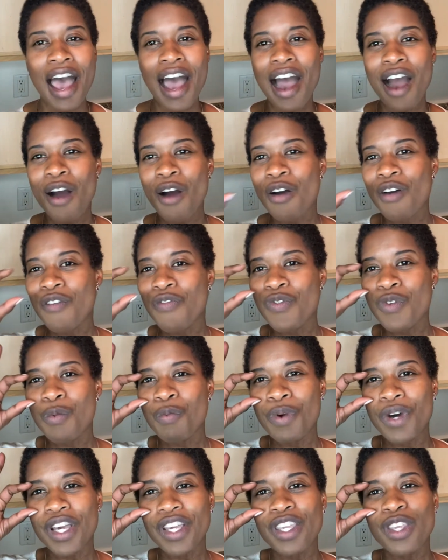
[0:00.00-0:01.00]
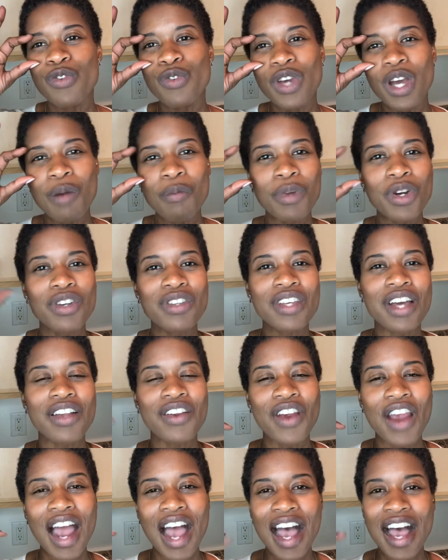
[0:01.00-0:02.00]
how if you put cucumbers
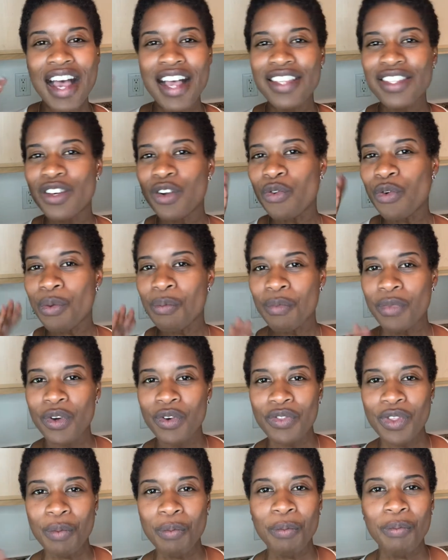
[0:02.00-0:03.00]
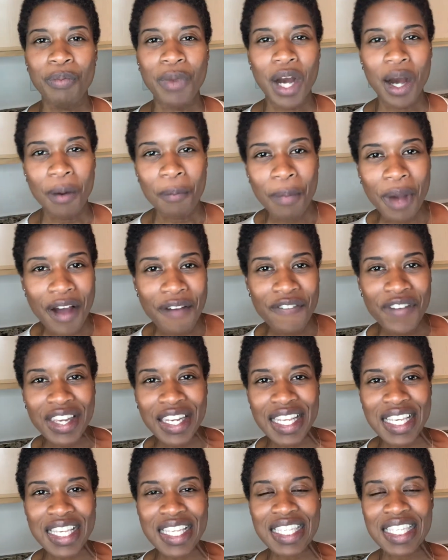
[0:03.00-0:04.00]
on your eyes, it'll remove the um,
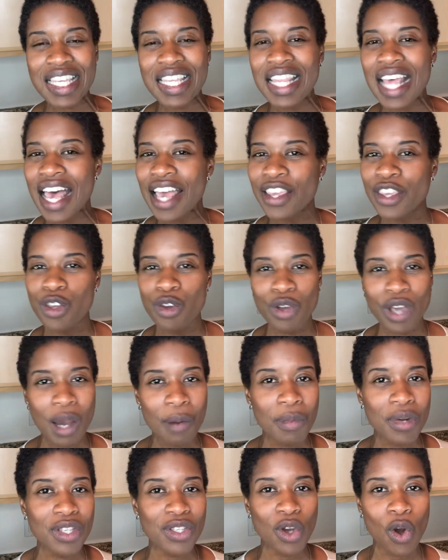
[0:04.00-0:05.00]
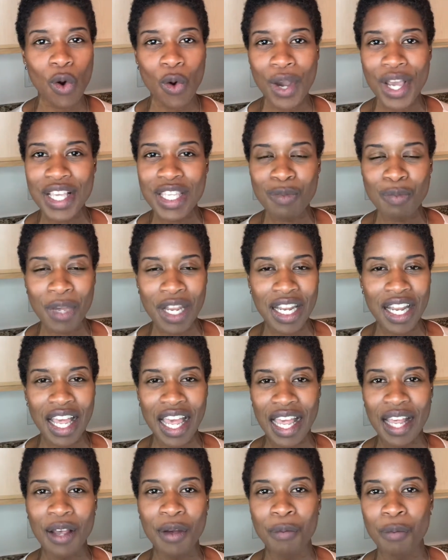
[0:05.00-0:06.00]
puffiness and that cucumber's always been
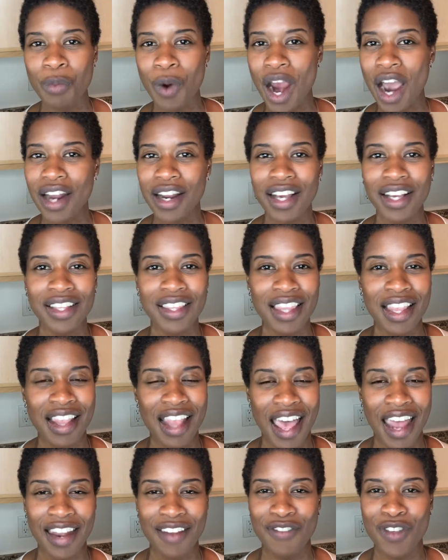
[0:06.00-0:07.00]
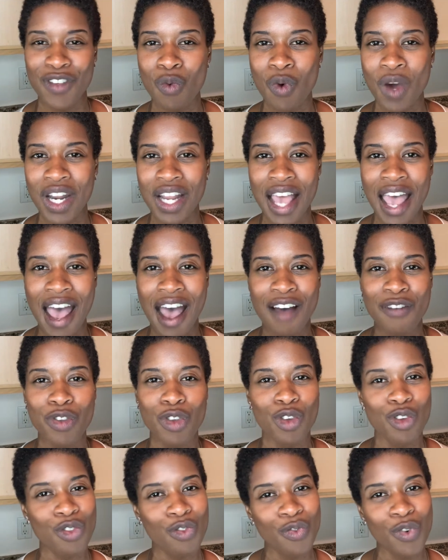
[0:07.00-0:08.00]
a product that wanna
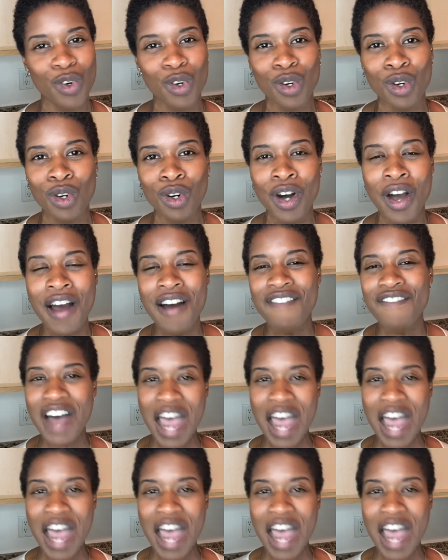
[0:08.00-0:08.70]
have youthful,